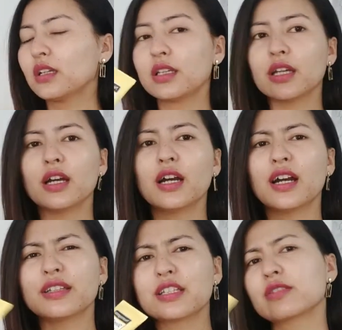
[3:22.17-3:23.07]

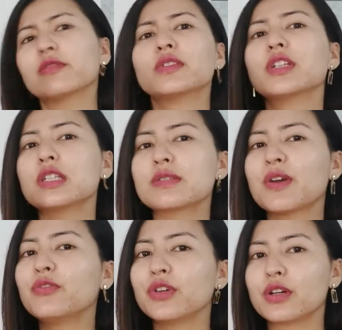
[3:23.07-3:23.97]
Yeah, this is my
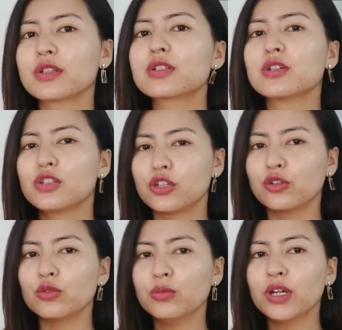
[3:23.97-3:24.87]
first
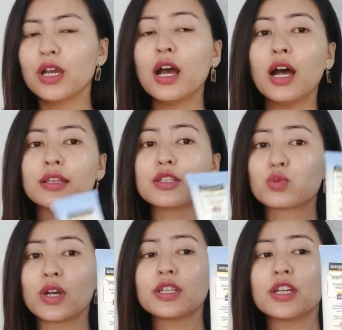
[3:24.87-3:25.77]
tube. This
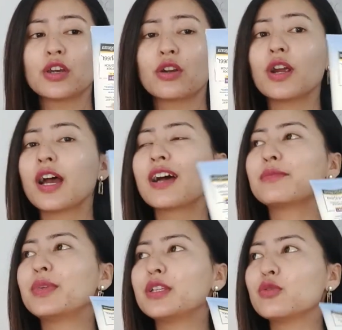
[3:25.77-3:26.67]
one here I
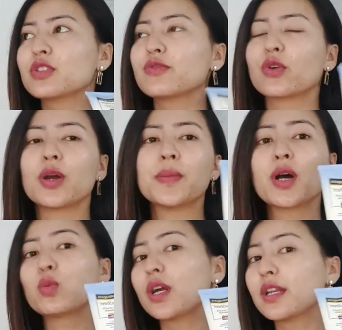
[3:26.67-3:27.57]
have been using for
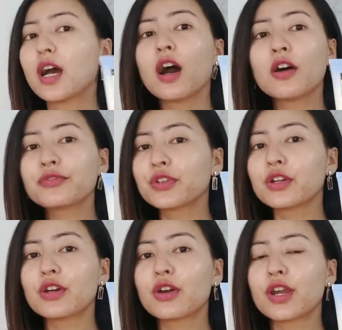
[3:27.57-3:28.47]
about 1.5
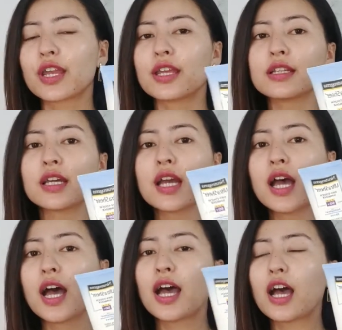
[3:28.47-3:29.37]
years, and
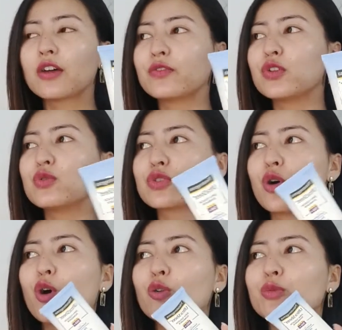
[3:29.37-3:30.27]
I have used
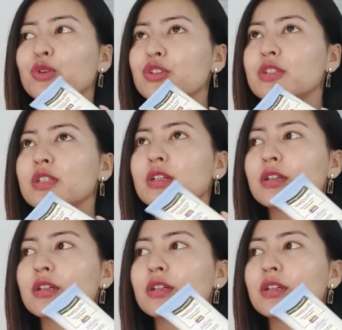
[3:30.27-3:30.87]
almost